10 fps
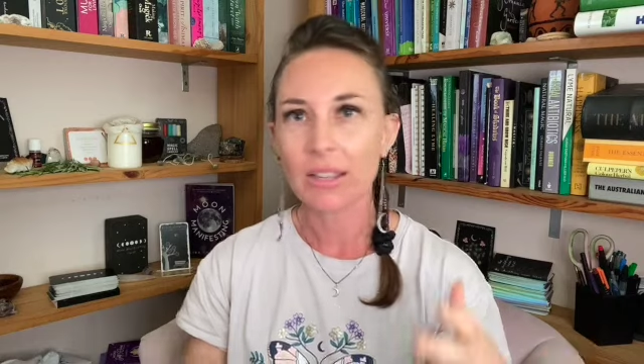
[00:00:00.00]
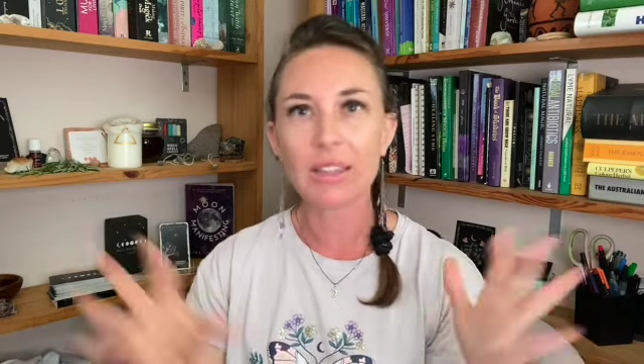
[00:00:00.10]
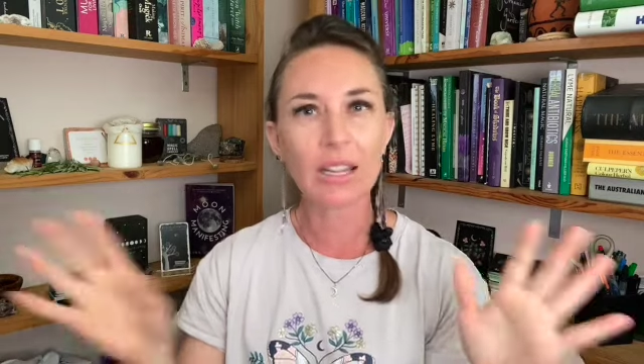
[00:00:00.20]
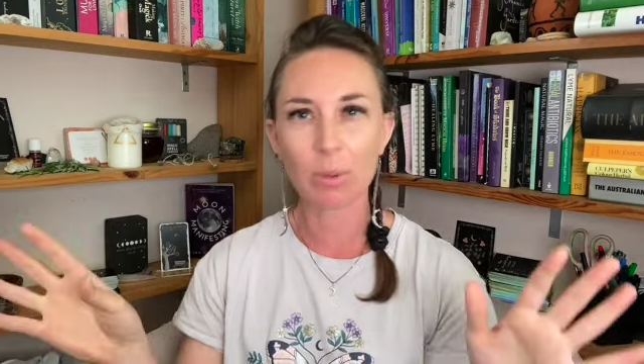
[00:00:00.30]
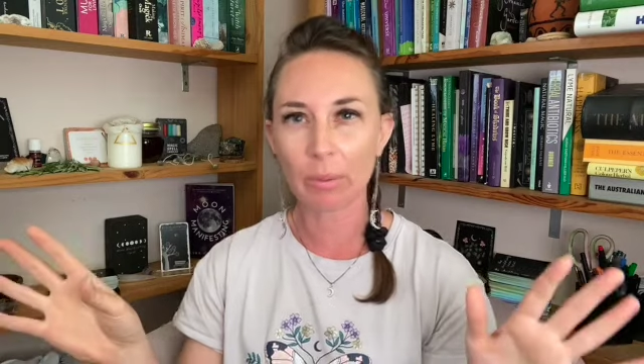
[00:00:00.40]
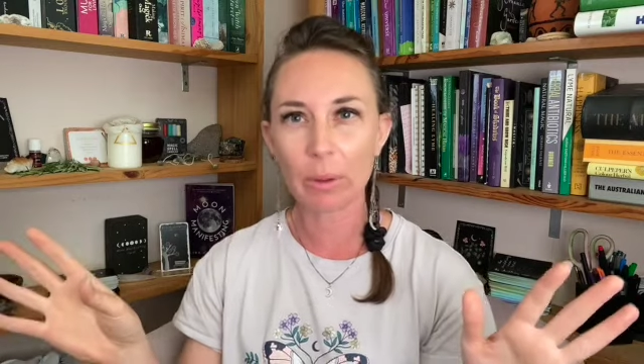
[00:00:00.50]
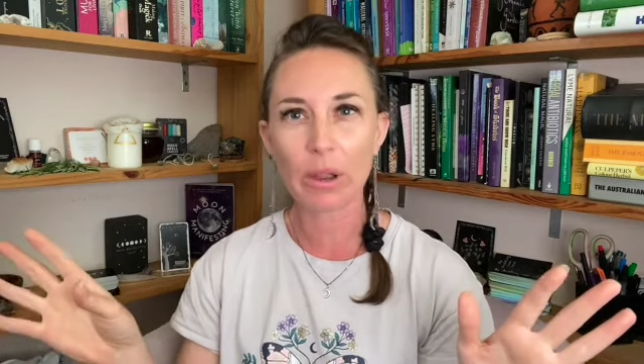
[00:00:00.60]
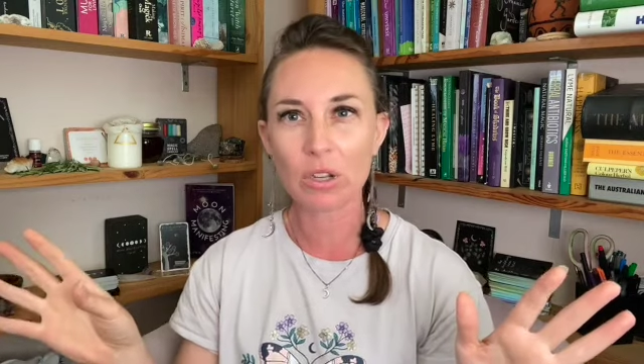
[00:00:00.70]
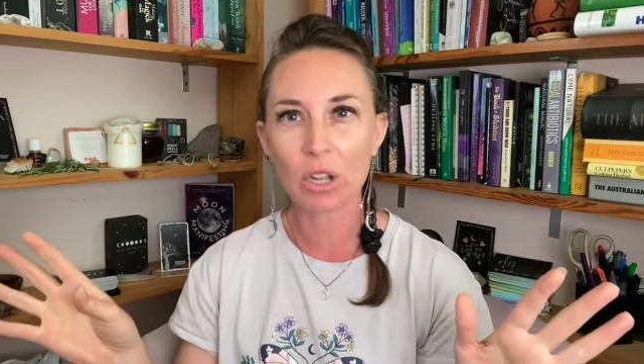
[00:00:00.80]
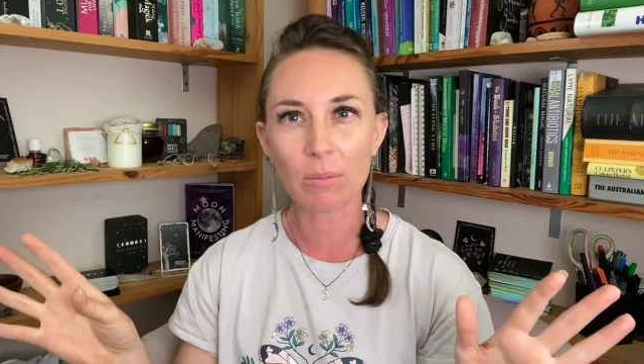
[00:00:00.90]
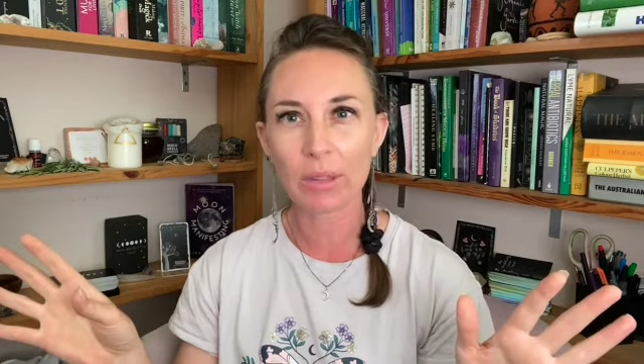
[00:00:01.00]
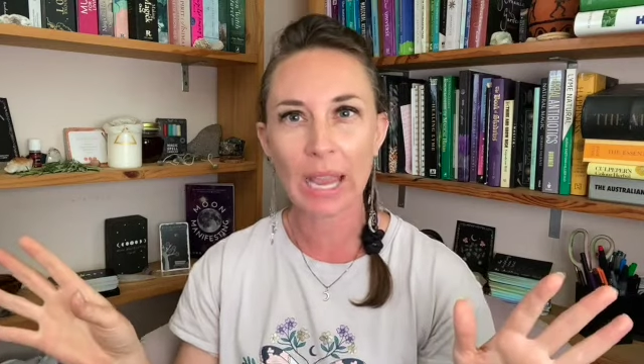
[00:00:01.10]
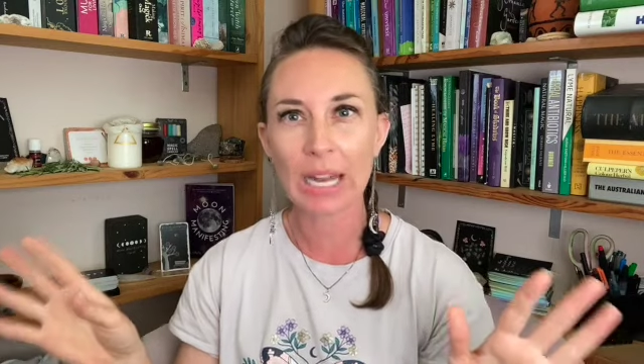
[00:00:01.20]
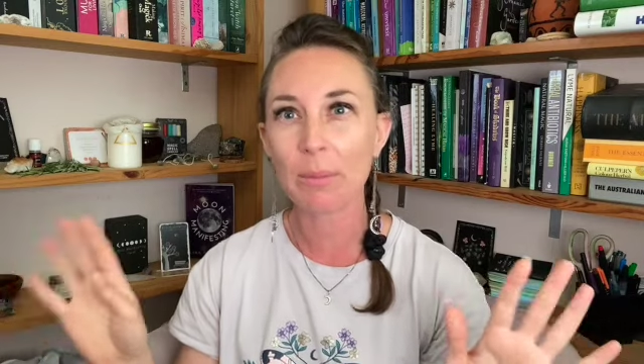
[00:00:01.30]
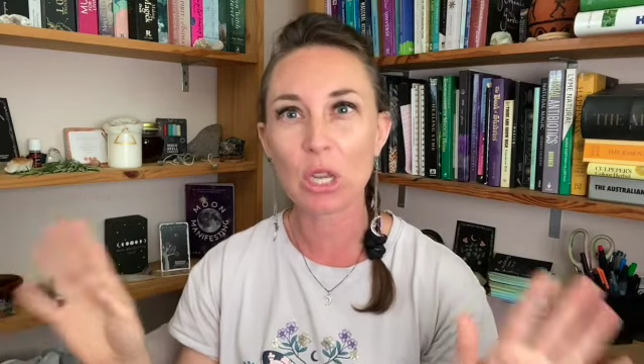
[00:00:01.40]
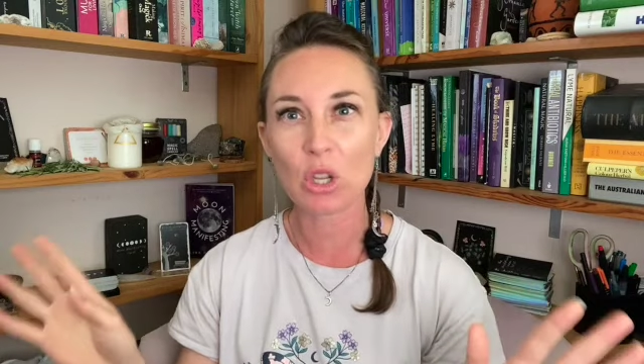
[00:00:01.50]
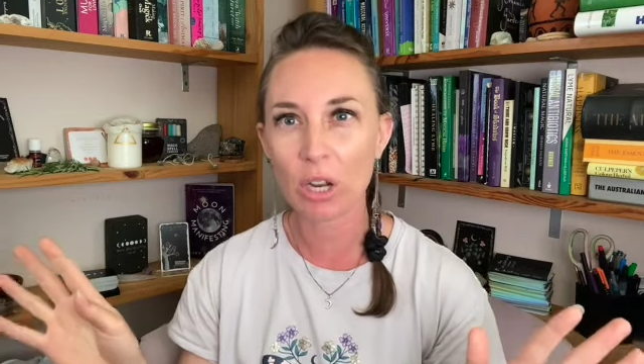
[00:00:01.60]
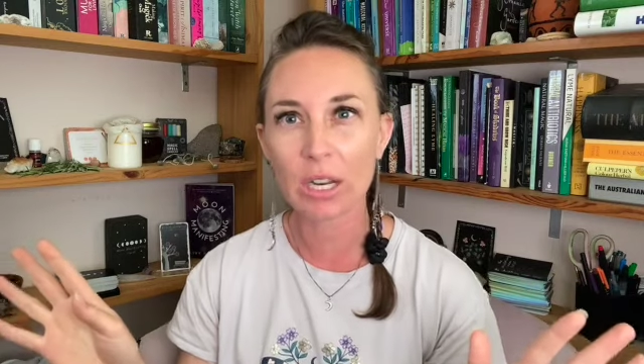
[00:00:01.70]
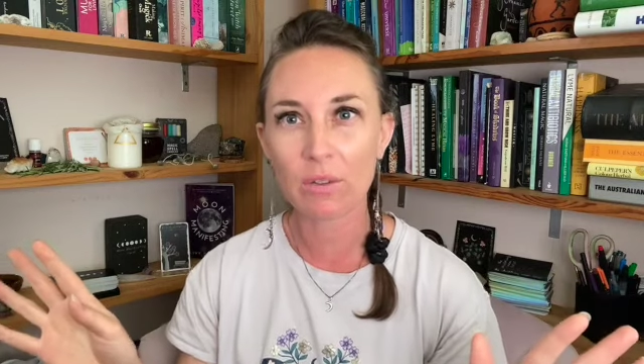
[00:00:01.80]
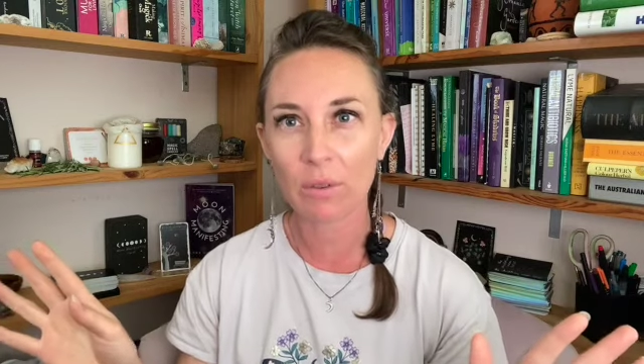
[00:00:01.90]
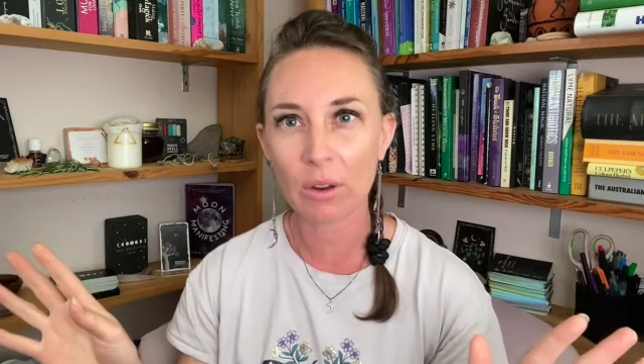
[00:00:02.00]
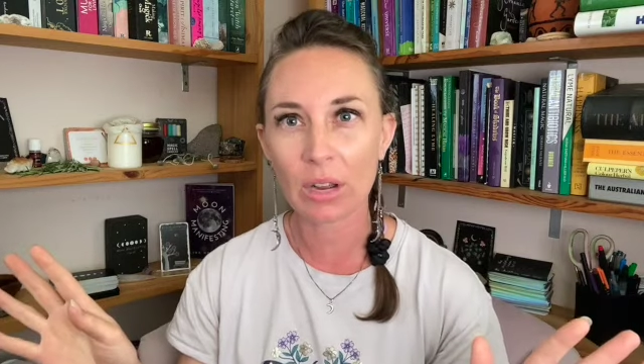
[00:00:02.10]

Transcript: That's probably way too complicating, but you don't need to figure